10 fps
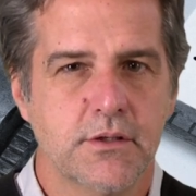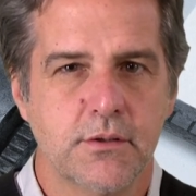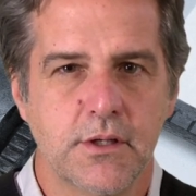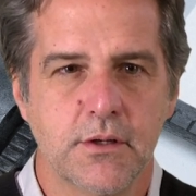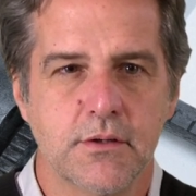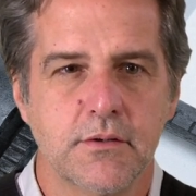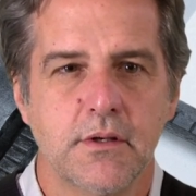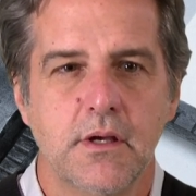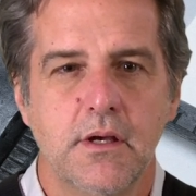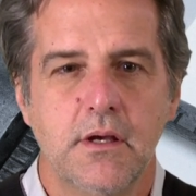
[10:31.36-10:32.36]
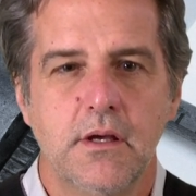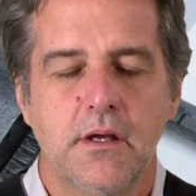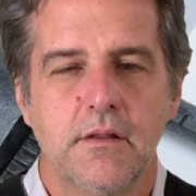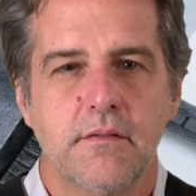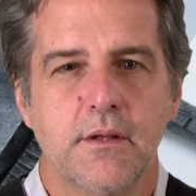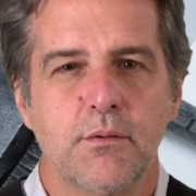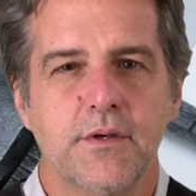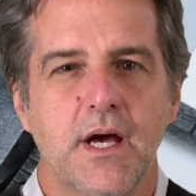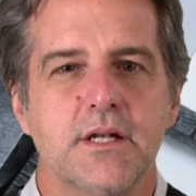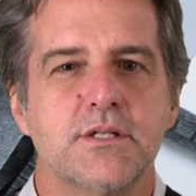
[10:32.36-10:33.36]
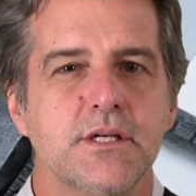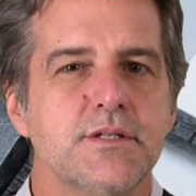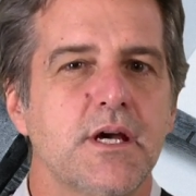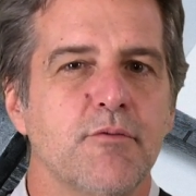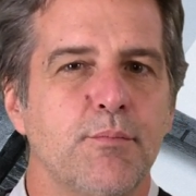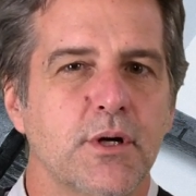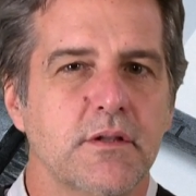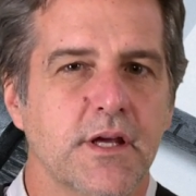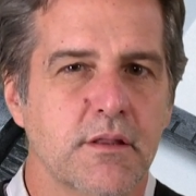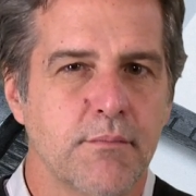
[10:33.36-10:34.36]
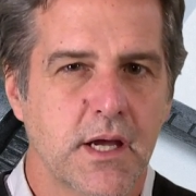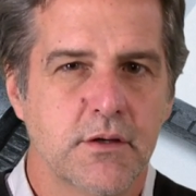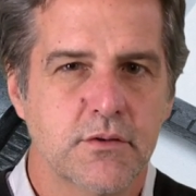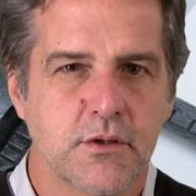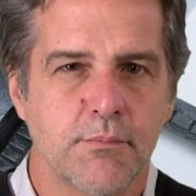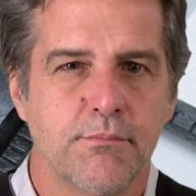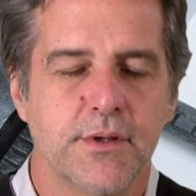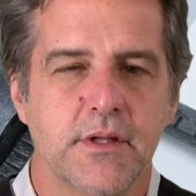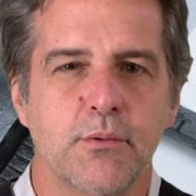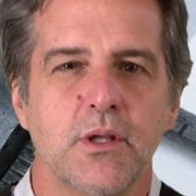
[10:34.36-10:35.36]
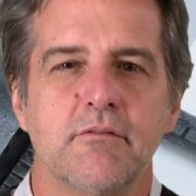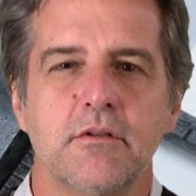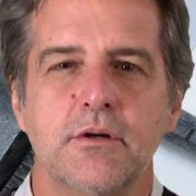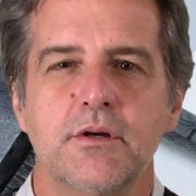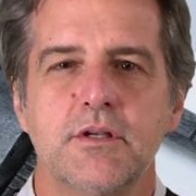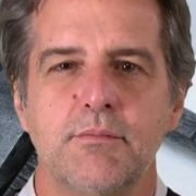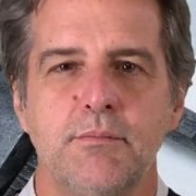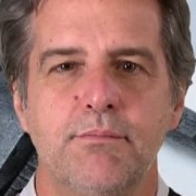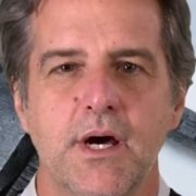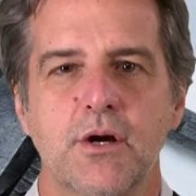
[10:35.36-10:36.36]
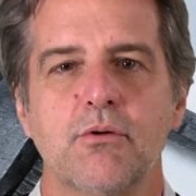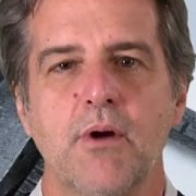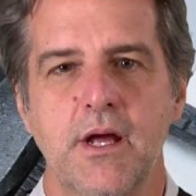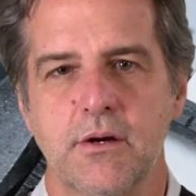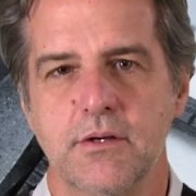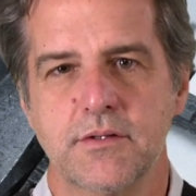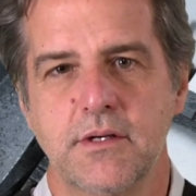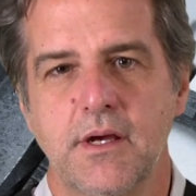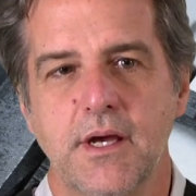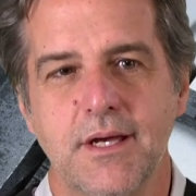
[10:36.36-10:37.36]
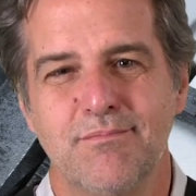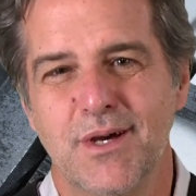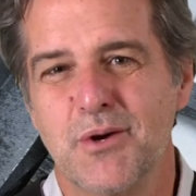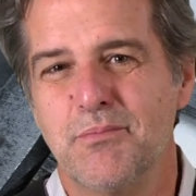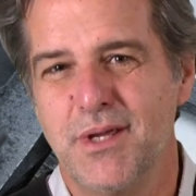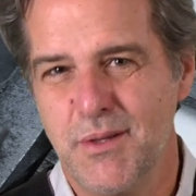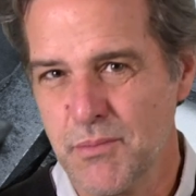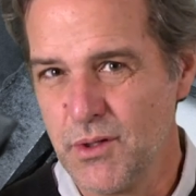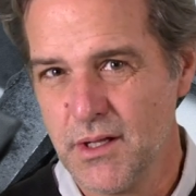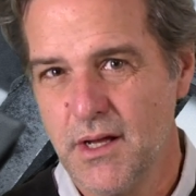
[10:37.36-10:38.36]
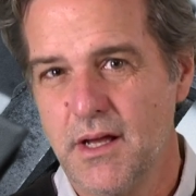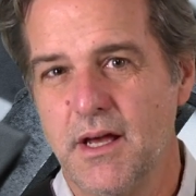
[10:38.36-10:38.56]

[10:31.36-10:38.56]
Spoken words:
in 2 years, they will not just have a book-length manuscript, but they will have learned to be better writers and better people,